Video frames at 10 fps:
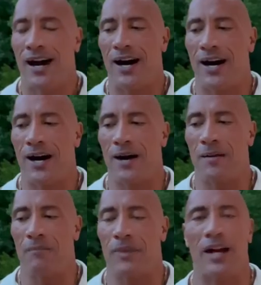
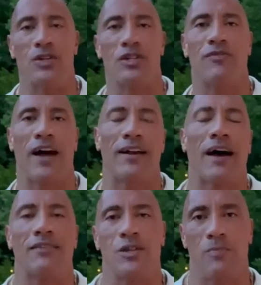Um, I just found
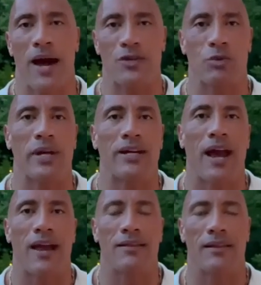out this past
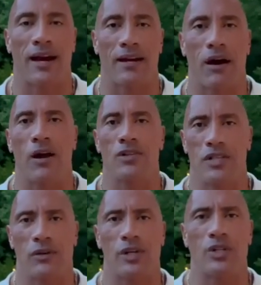weekend that our
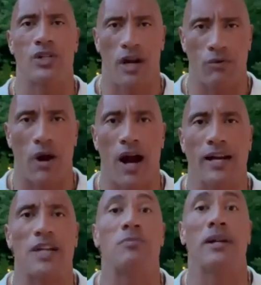series Young
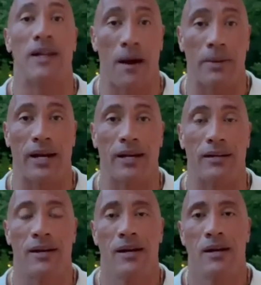Rock has been
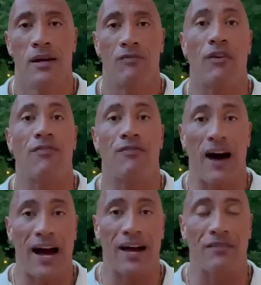nominated for
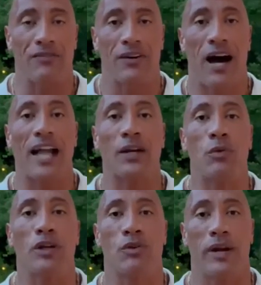five
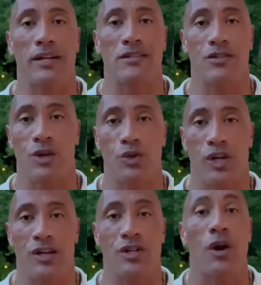Hollywood Critics
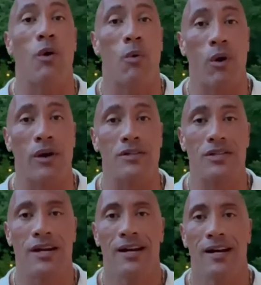Association awards.